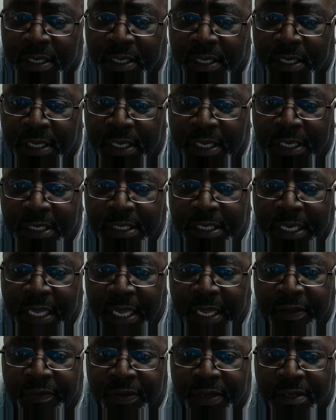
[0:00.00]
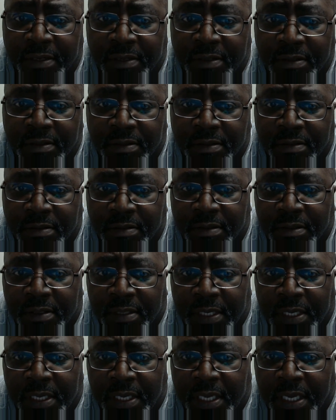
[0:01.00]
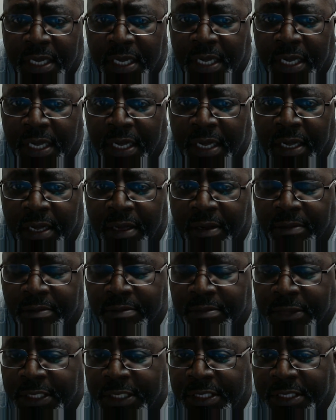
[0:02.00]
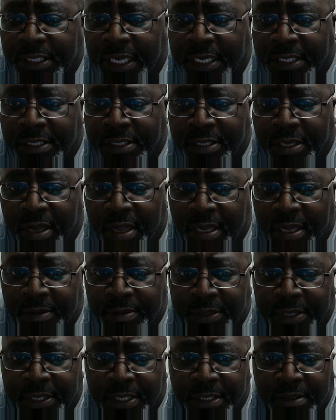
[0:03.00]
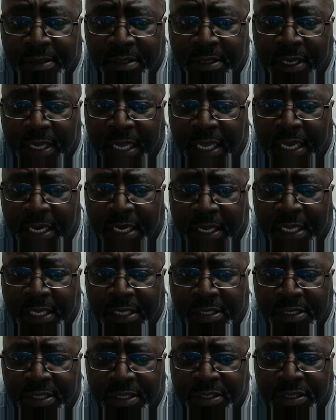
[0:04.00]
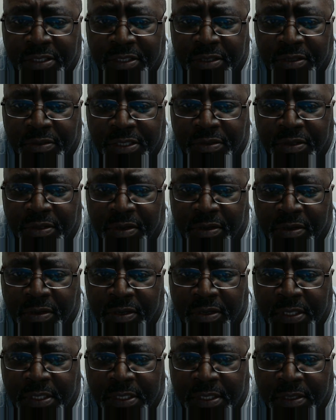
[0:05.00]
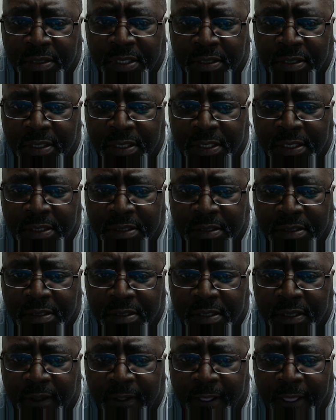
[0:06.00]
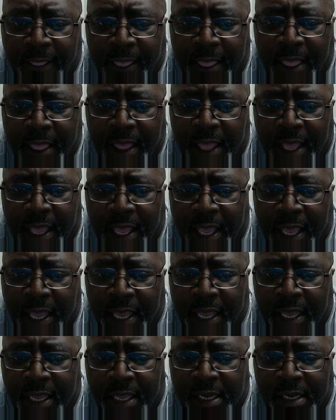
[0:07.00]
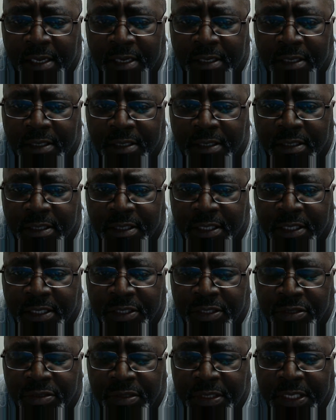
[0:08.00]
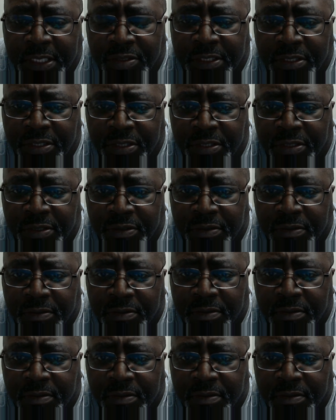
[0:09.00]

King David. Um, then you got Solomon. And it just goes on and on. And then you get to